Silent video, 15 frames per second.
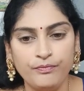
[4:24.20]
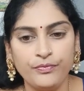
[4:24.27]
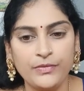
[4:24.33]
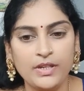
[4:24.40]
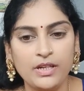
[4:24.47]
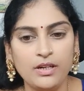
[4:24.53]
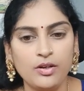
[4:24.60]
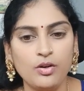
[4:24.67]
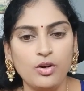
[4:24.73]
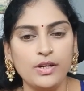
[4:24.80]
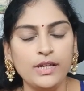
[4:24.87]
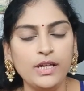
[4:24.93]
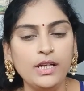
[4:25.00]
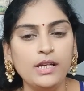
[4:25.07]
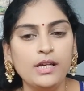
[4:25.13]
click on
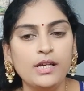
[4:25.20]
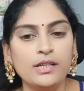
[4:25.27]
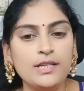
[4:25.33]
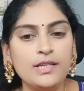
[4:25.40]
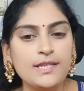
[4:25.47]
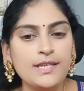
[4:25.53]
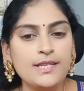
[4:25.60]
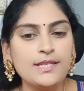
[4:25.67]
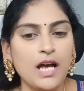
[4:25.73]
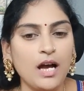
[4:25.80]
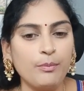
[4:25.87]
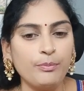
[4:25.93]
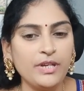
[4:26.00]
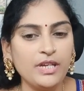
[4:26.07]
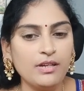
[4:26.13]
it. This is
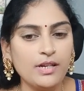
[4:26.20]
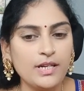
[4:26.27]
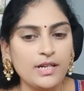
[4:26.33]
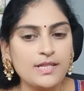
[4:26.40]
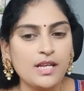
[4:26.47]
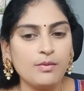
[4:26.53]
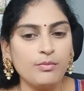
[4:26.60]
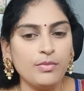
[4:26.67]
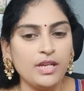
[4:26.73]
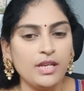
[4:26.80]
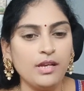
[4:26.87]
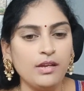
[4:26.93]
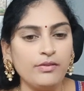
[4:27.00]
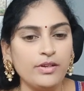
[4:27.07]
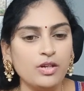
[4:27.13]
appearance and
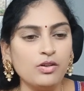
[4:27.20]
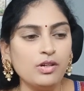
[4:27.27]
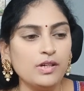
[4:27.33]
behavior.